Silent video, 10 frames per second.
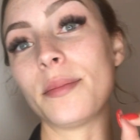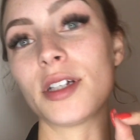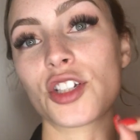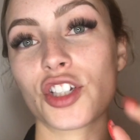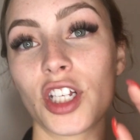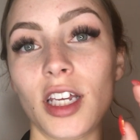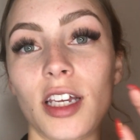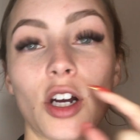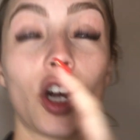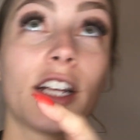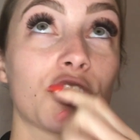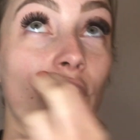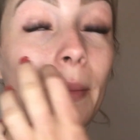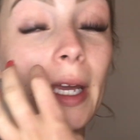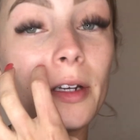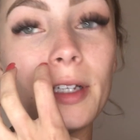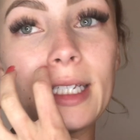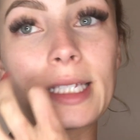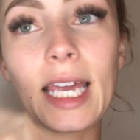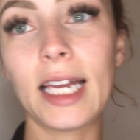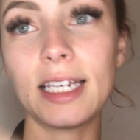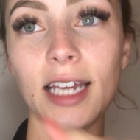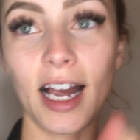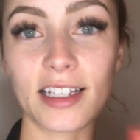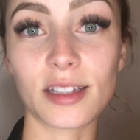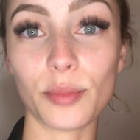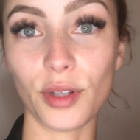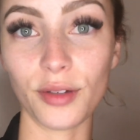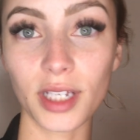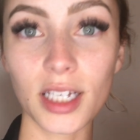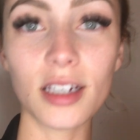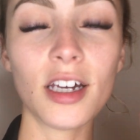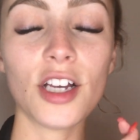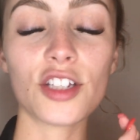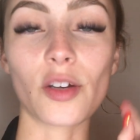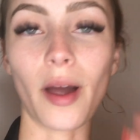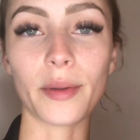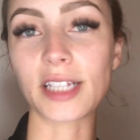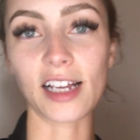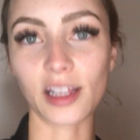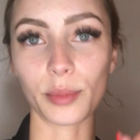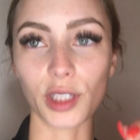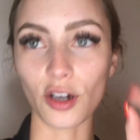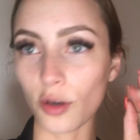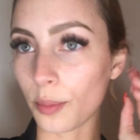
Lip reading: Her Instagram handle is Candy Ice Beauty, so I will tag that below.